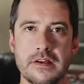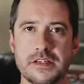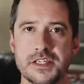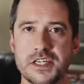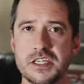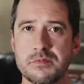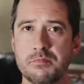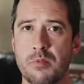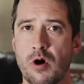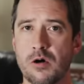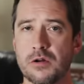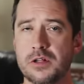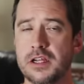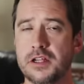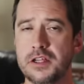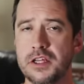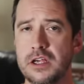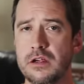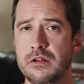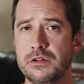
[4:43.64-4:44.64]
This is
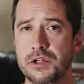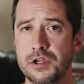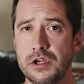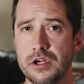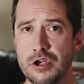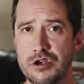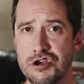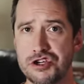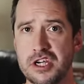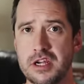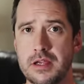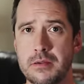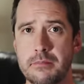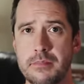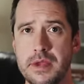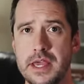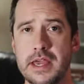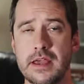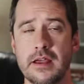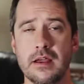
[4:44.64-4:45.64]
partly due to usually
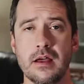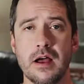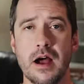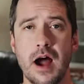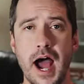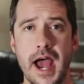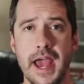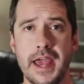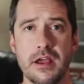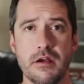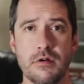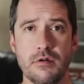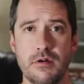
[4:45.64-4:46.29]
being high